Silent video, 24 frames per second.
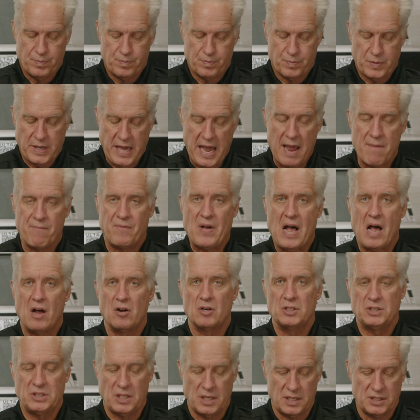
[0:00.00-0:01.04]
Cam
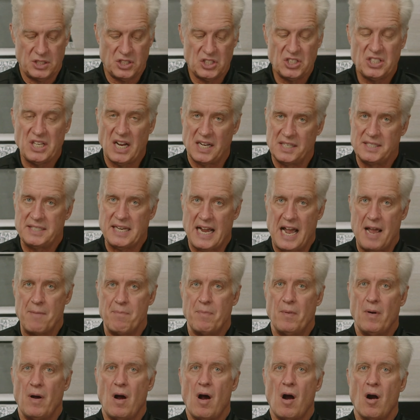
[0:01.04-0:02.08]
followers, the stud type,
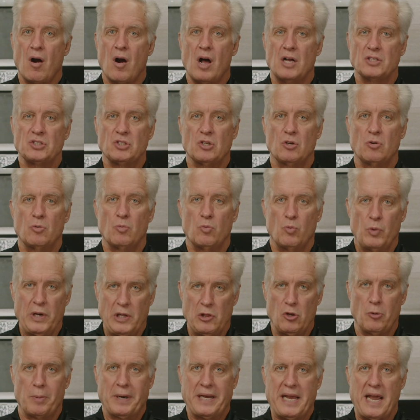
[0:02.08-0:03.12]
are also
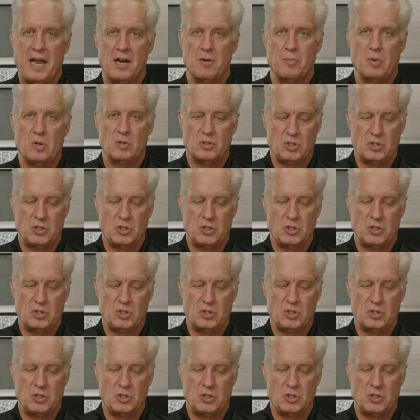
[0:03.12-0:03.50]
relubricatable.